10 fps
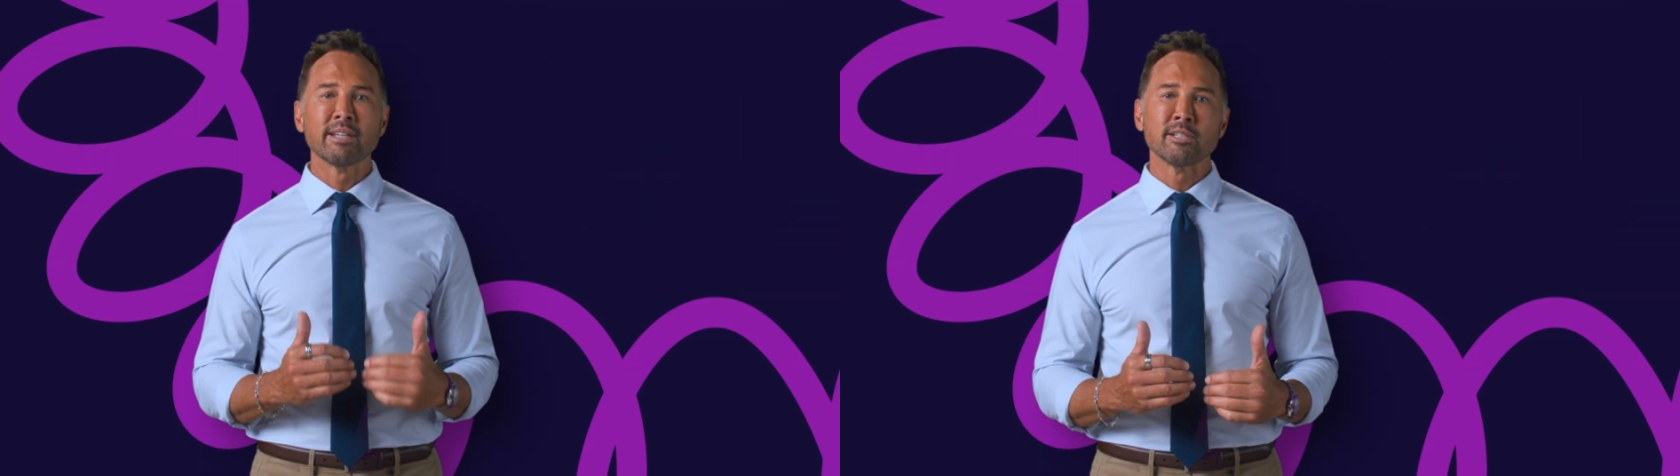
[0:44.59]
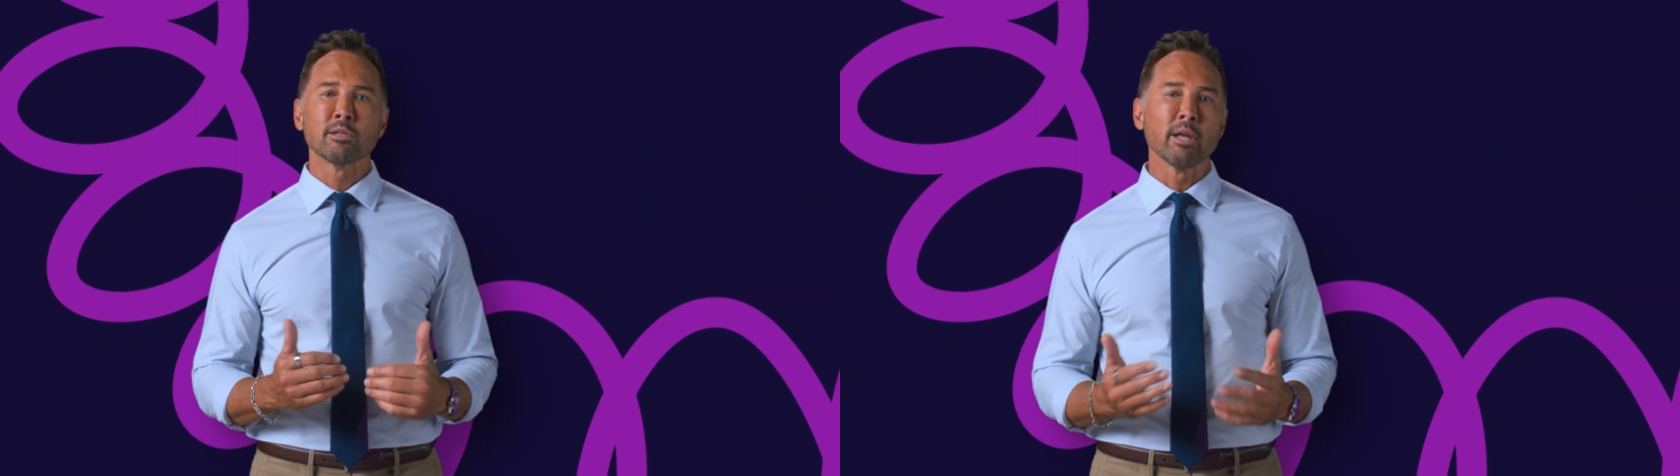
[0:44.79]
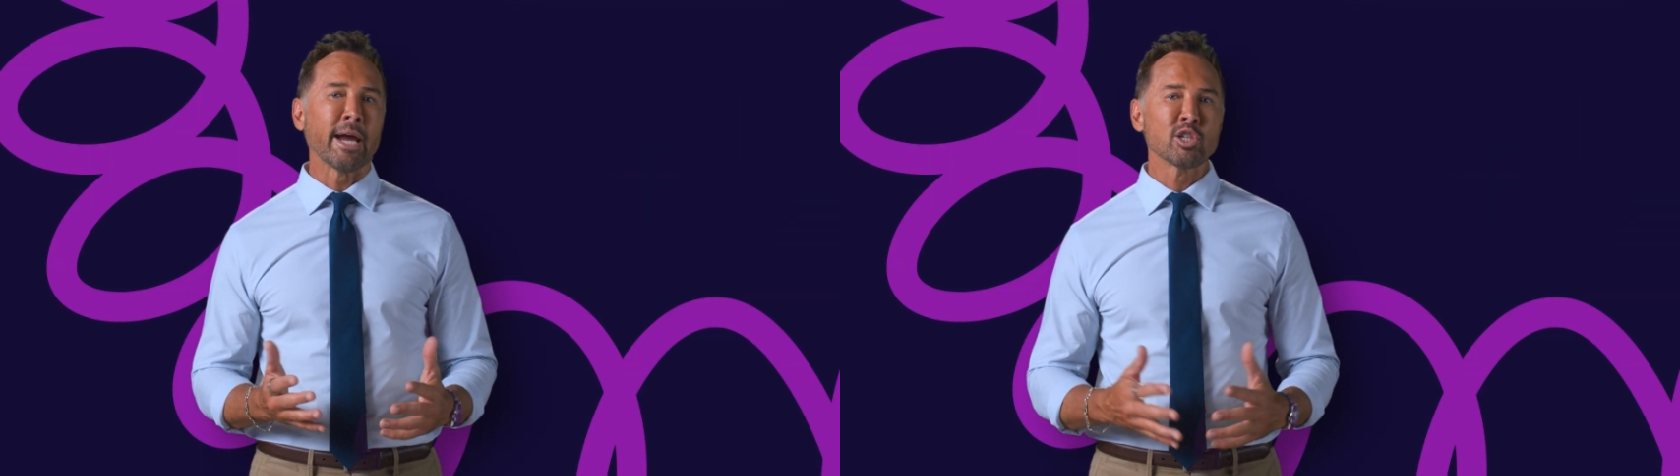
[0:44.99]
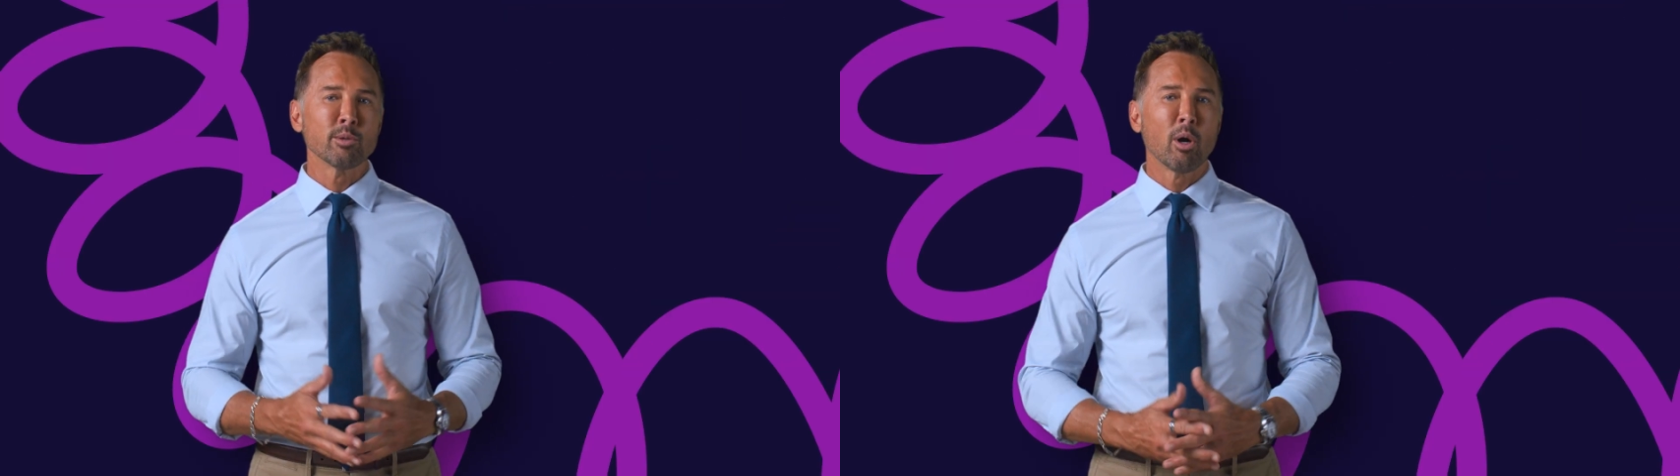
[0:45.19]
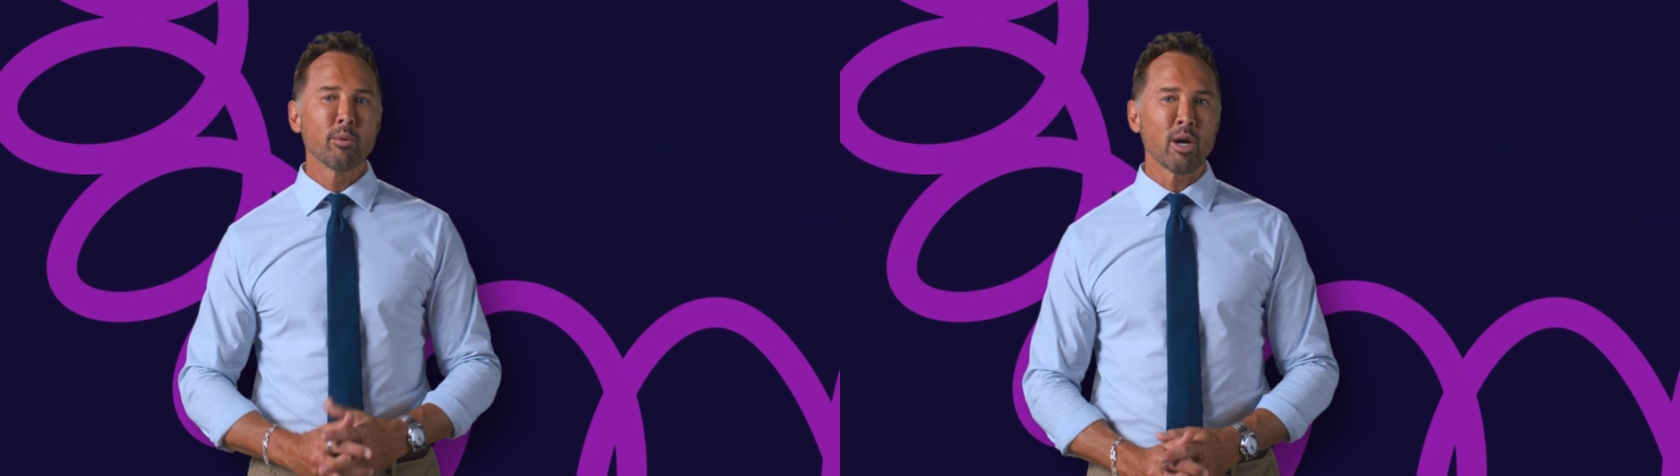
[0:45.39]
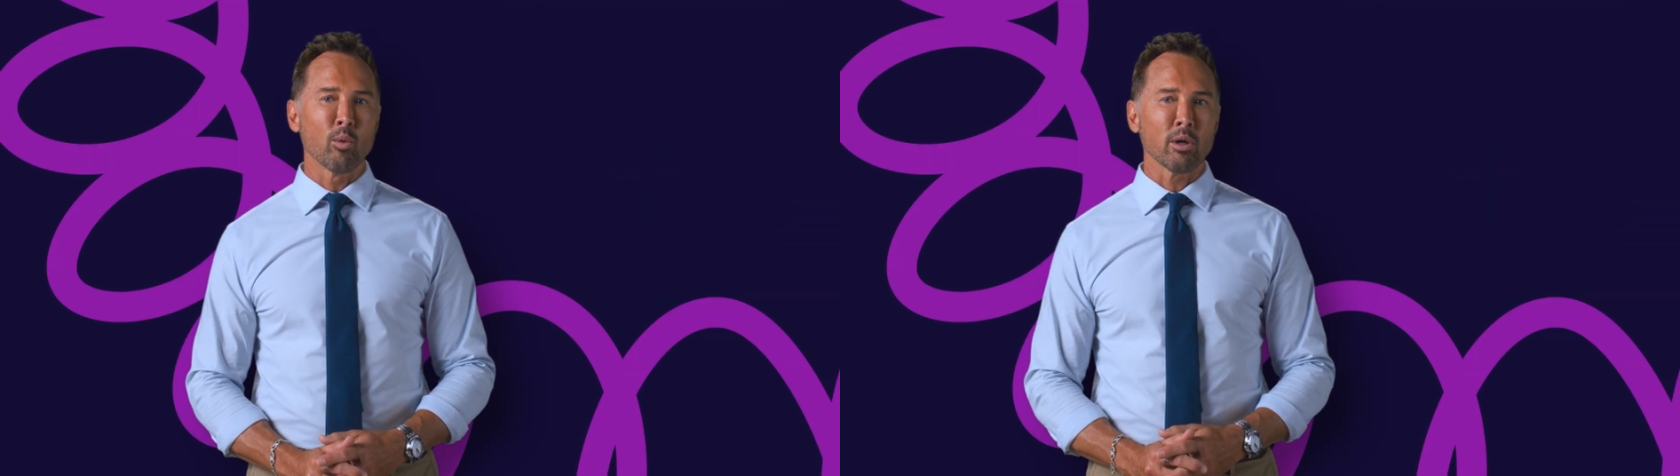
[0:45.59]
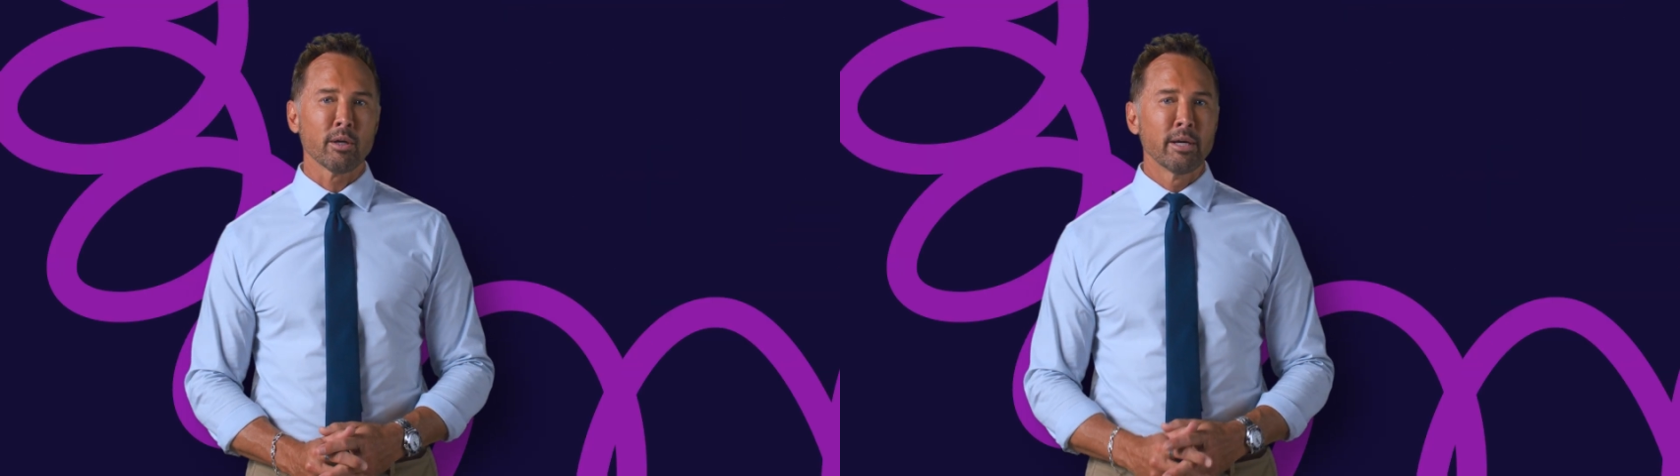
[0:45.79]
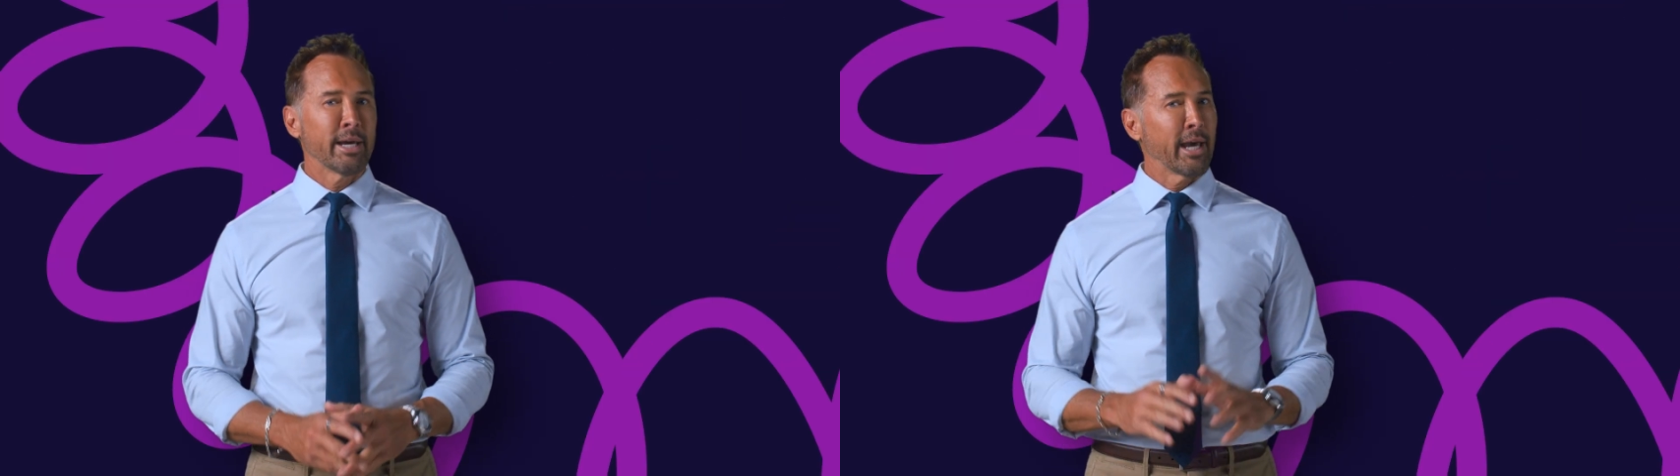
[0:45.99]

dental HMO network.